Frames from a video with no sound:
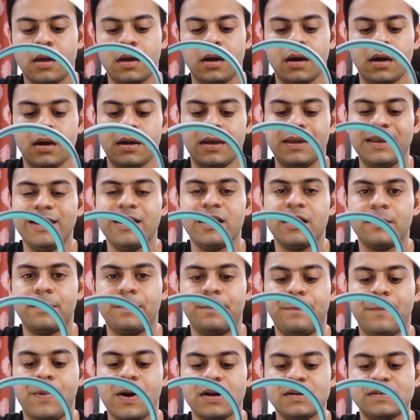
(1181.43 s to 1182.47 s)

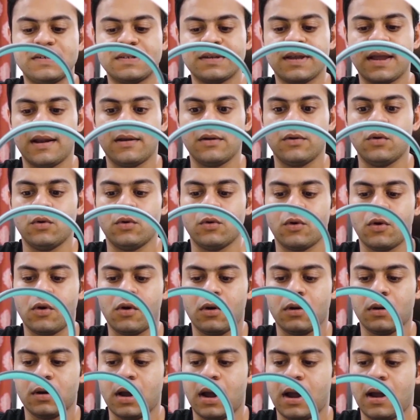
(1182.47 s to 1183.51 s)
earbuds can go
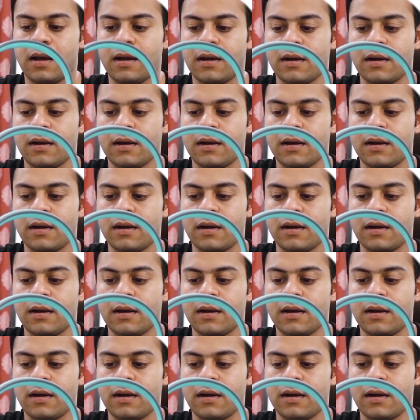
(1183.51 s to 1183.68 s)
wrong,